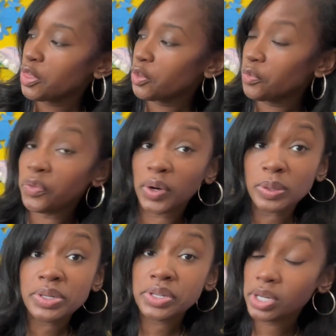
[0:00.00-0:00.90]
The
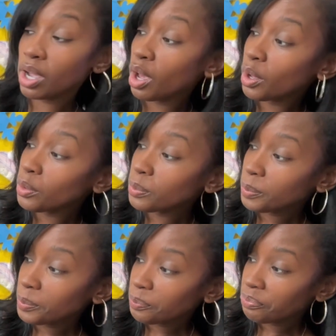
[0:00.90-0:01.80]
first to go
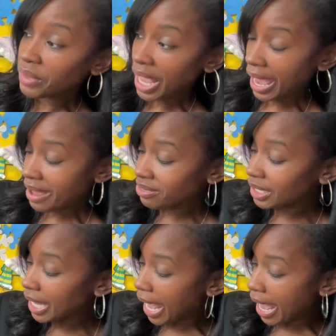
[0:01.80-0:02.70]
and
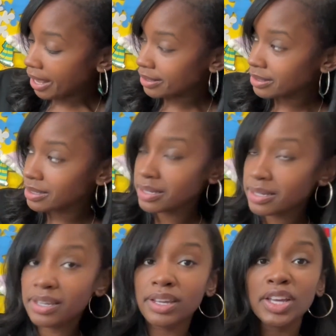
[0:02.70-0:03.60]
the last,
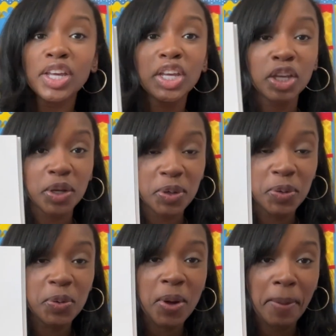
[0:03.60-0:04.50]

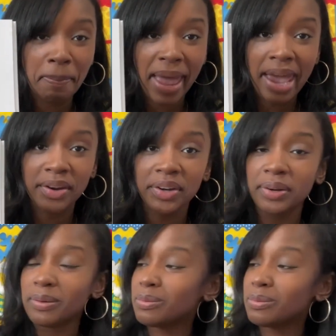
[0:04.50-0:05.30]
you matter.